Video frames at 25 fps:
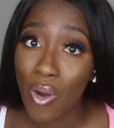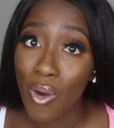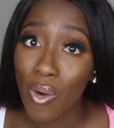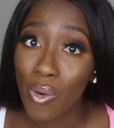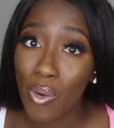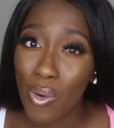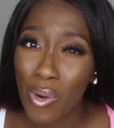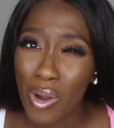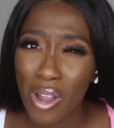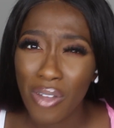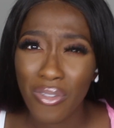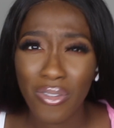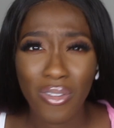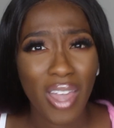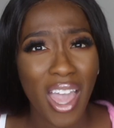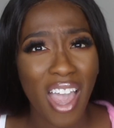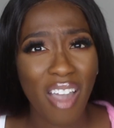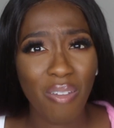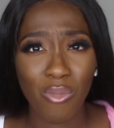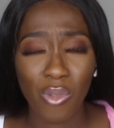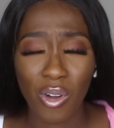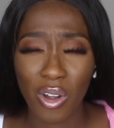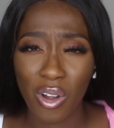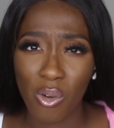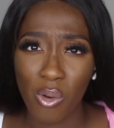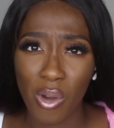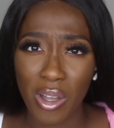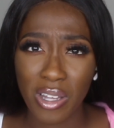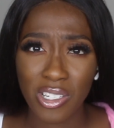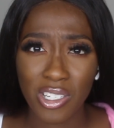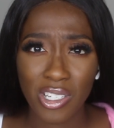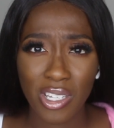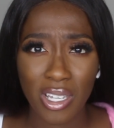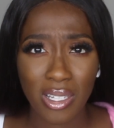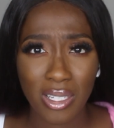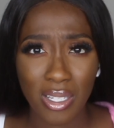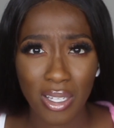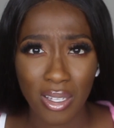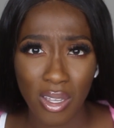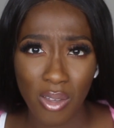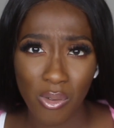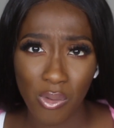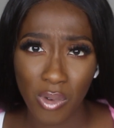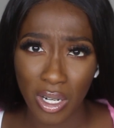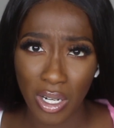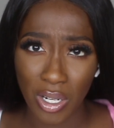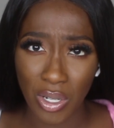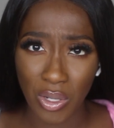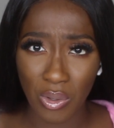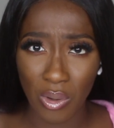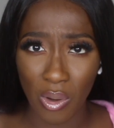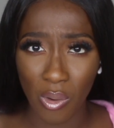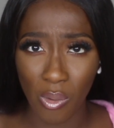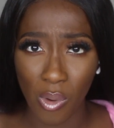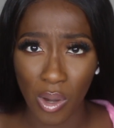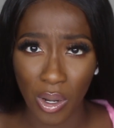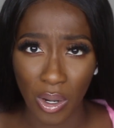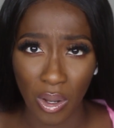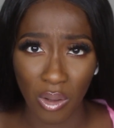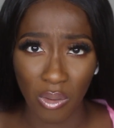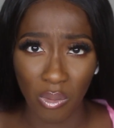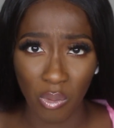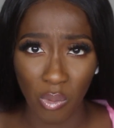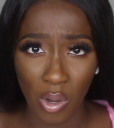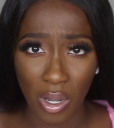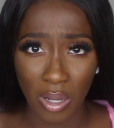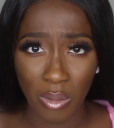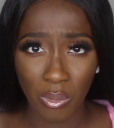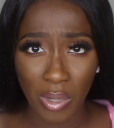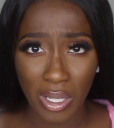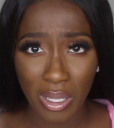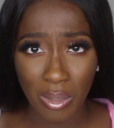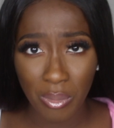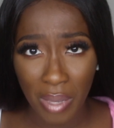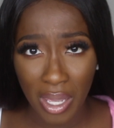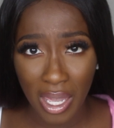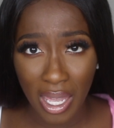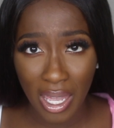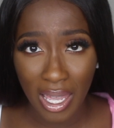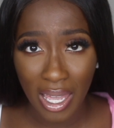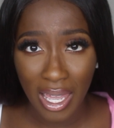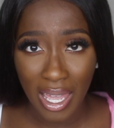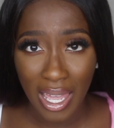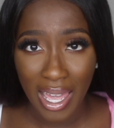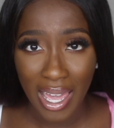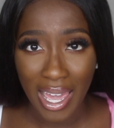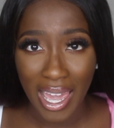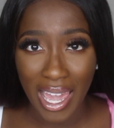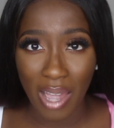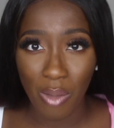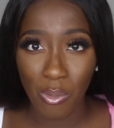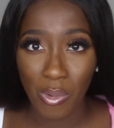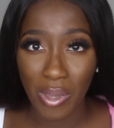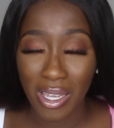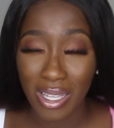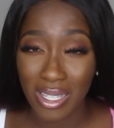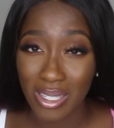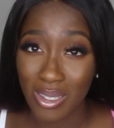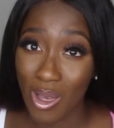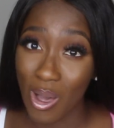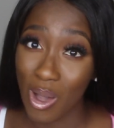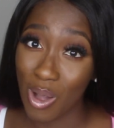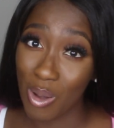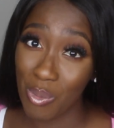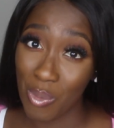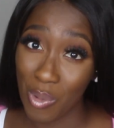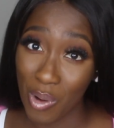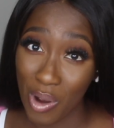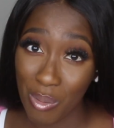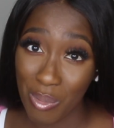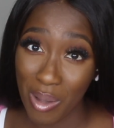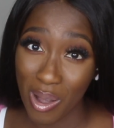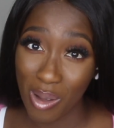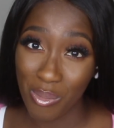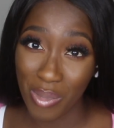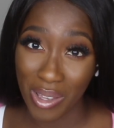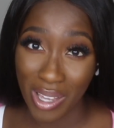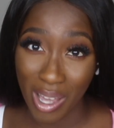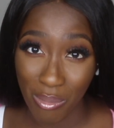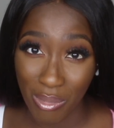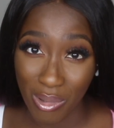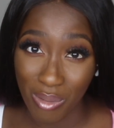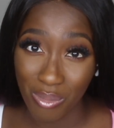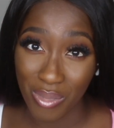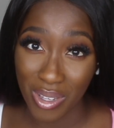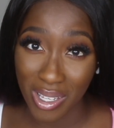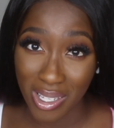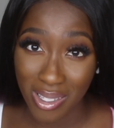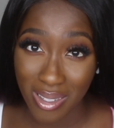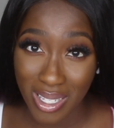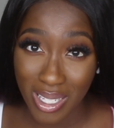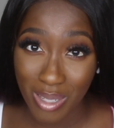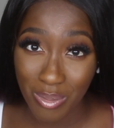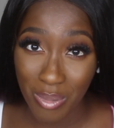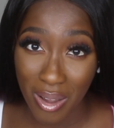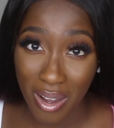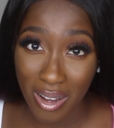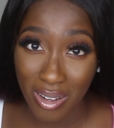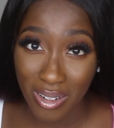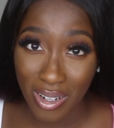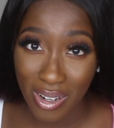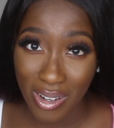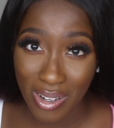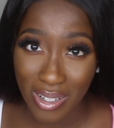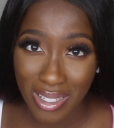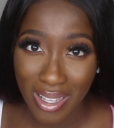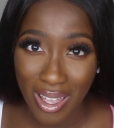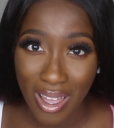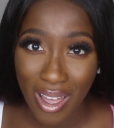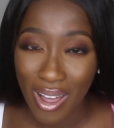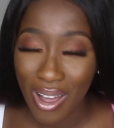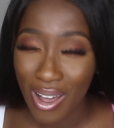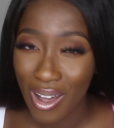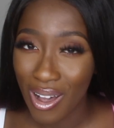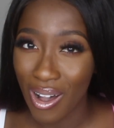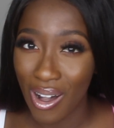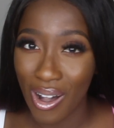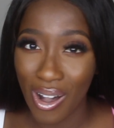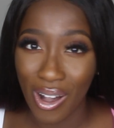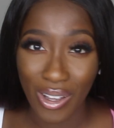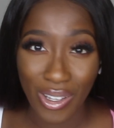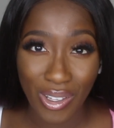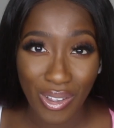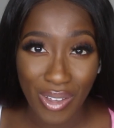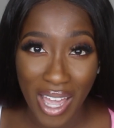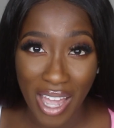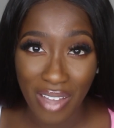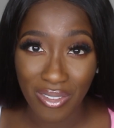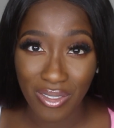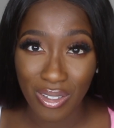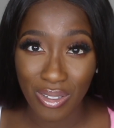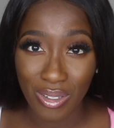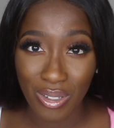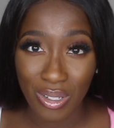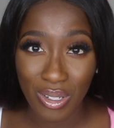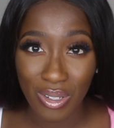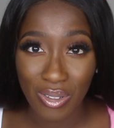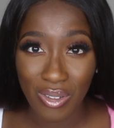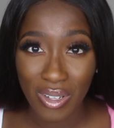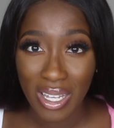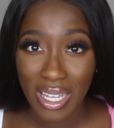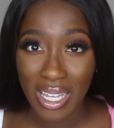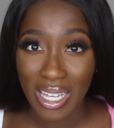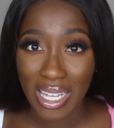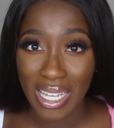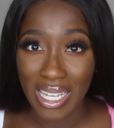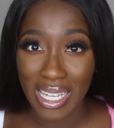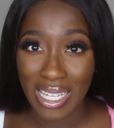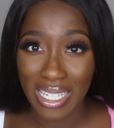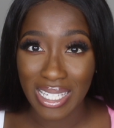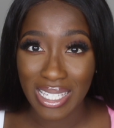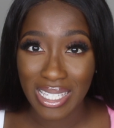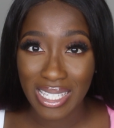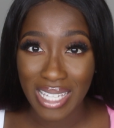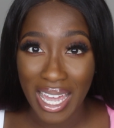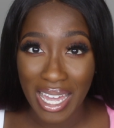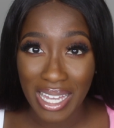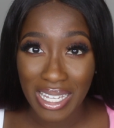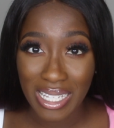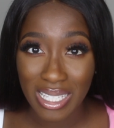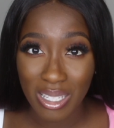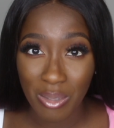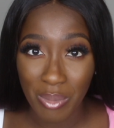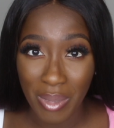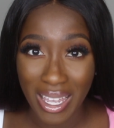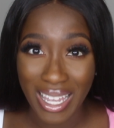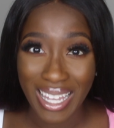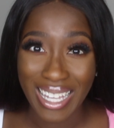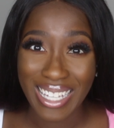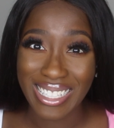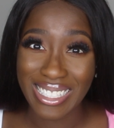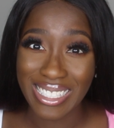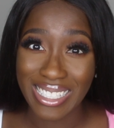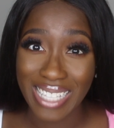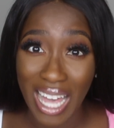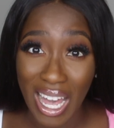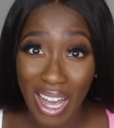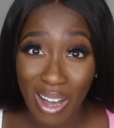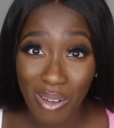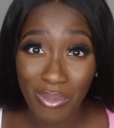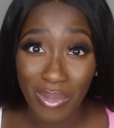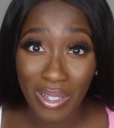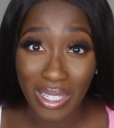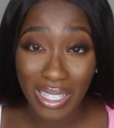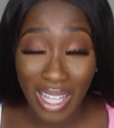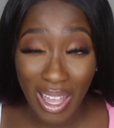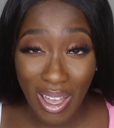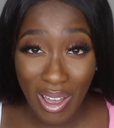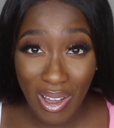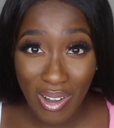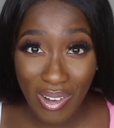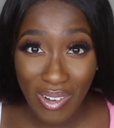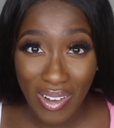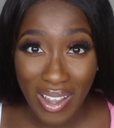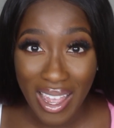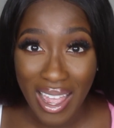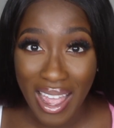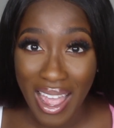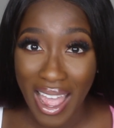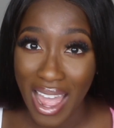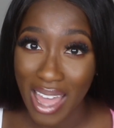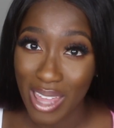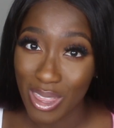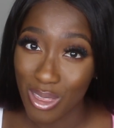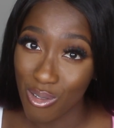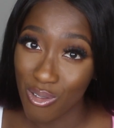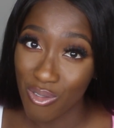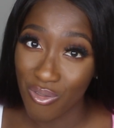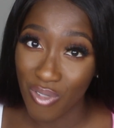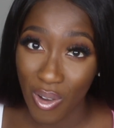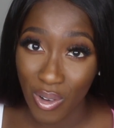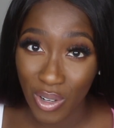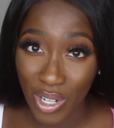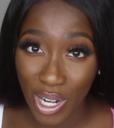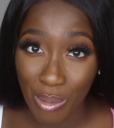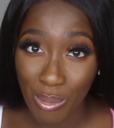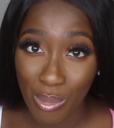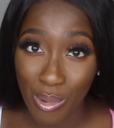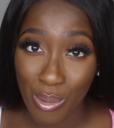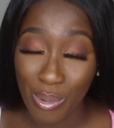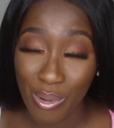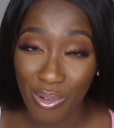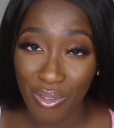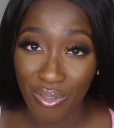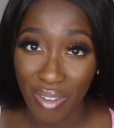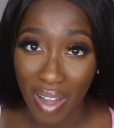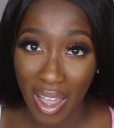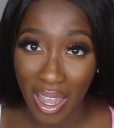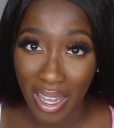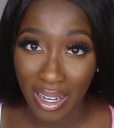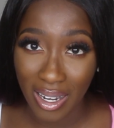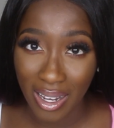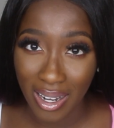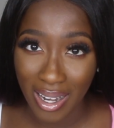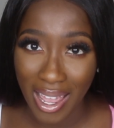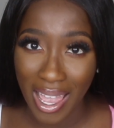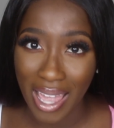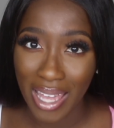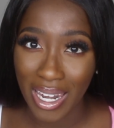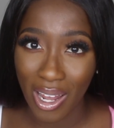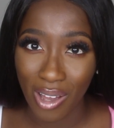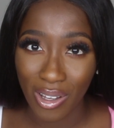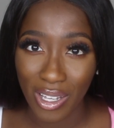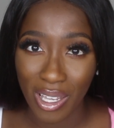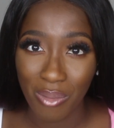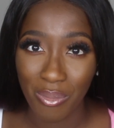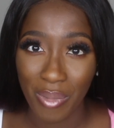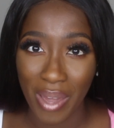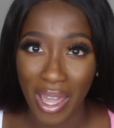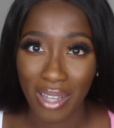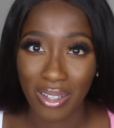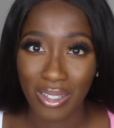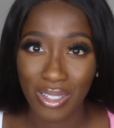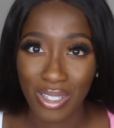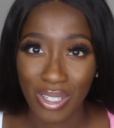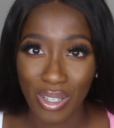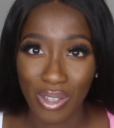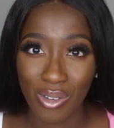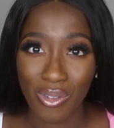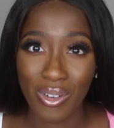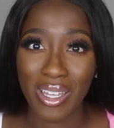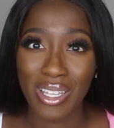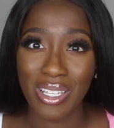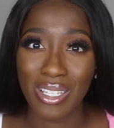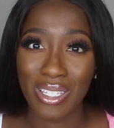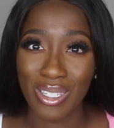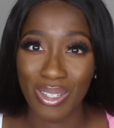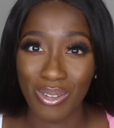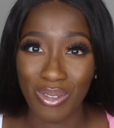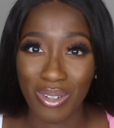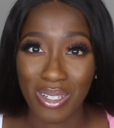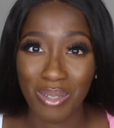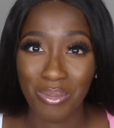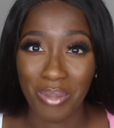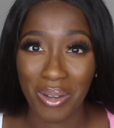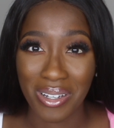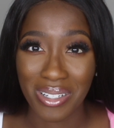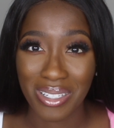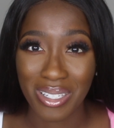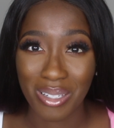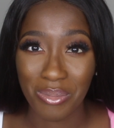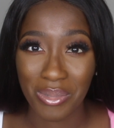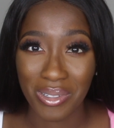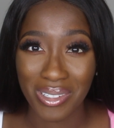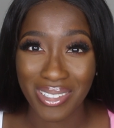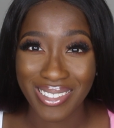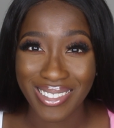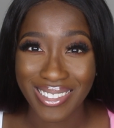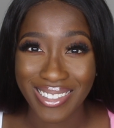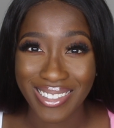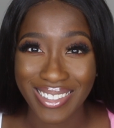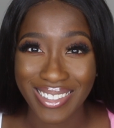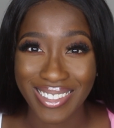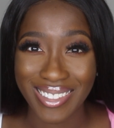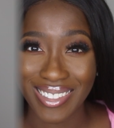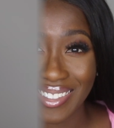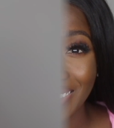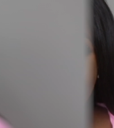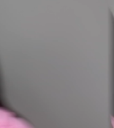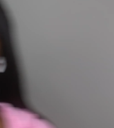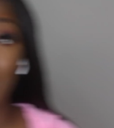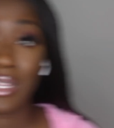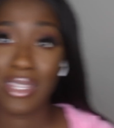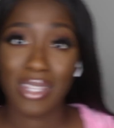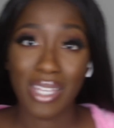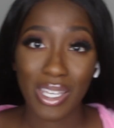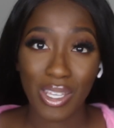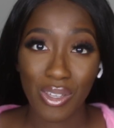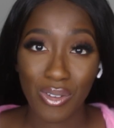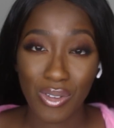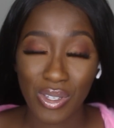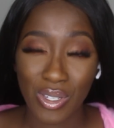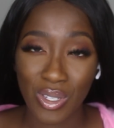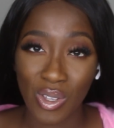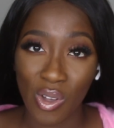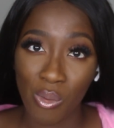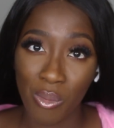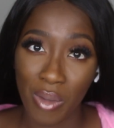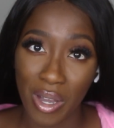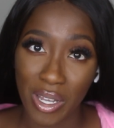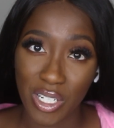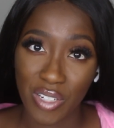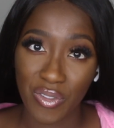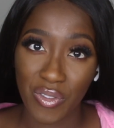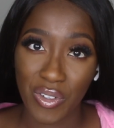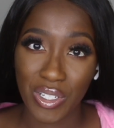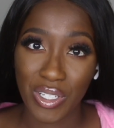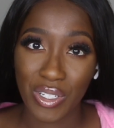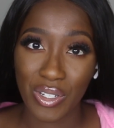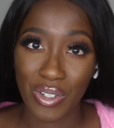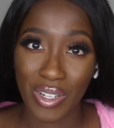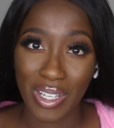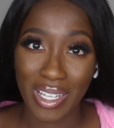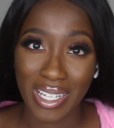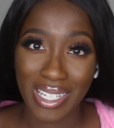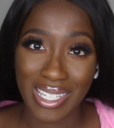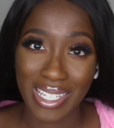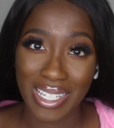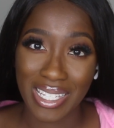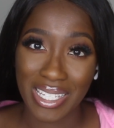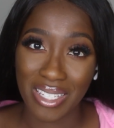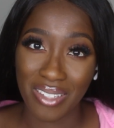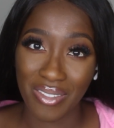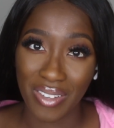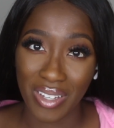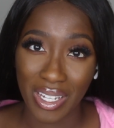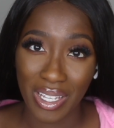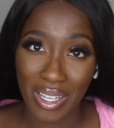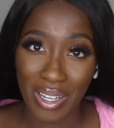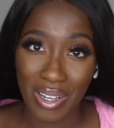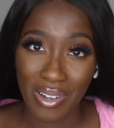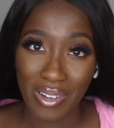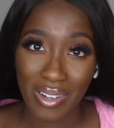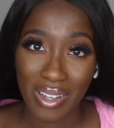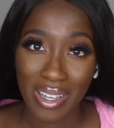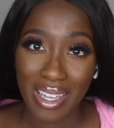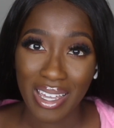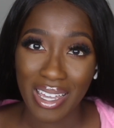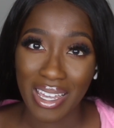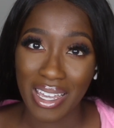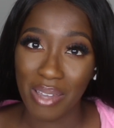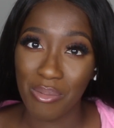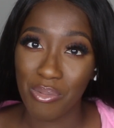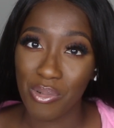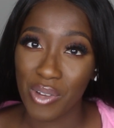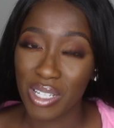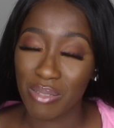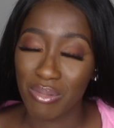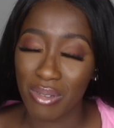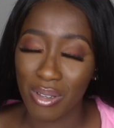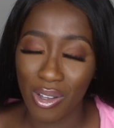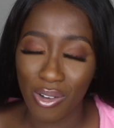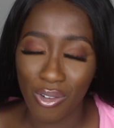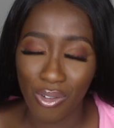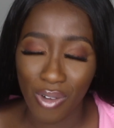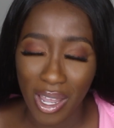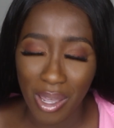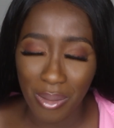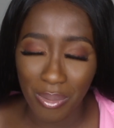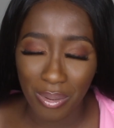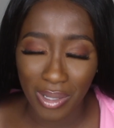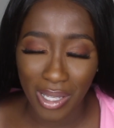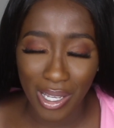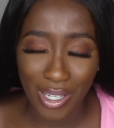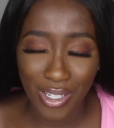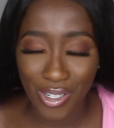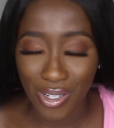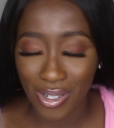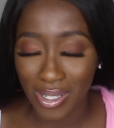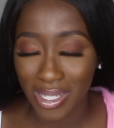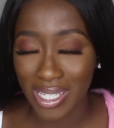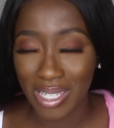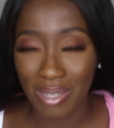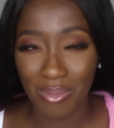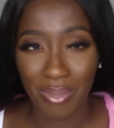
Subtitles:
Or if you have more questions and you want to do a one-on-one with me and we can talk more about becoming business partners, all you have to do is text me down below at the phone number provided, and I'll get back to you as soon as possible. I want to thank you so much for tuning into this video. It brings me great pleasure to